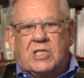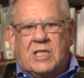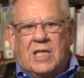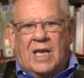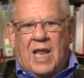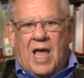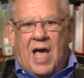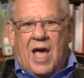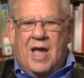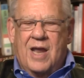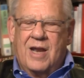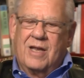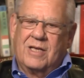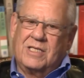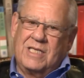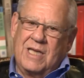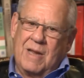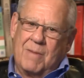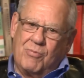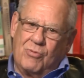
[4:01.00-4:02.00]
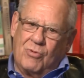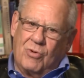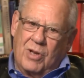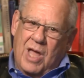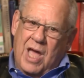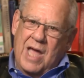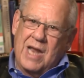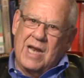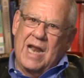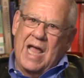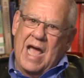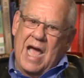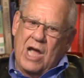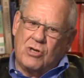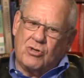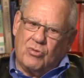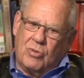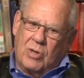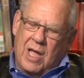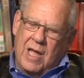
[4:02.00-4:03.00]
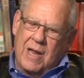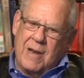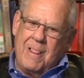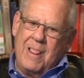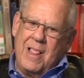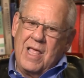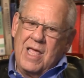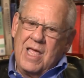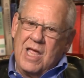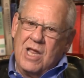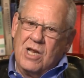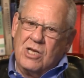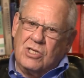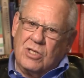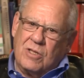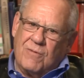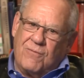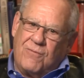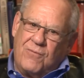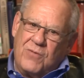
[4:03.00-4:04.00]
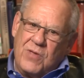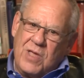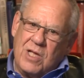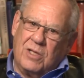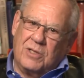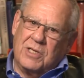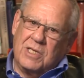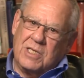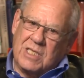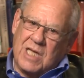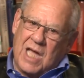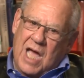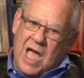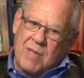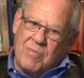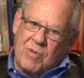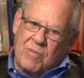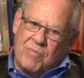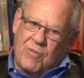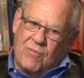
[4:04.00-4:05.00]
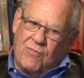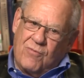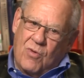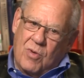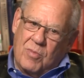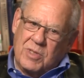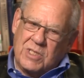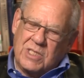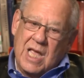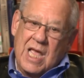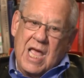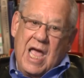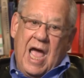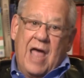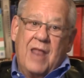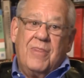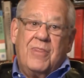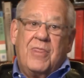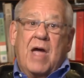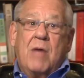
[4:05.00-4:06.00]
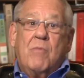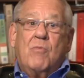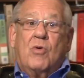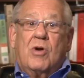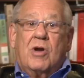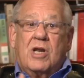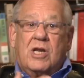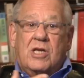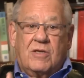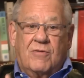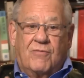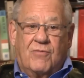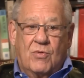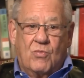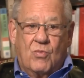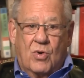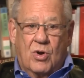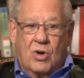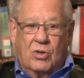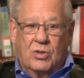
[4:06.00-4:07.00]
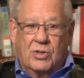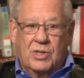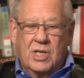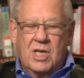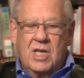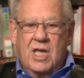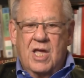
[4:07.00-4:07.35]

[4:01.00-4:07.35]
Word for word: the line, a temporal line, an actual line, into the field and time of performance. And then we're in a different world.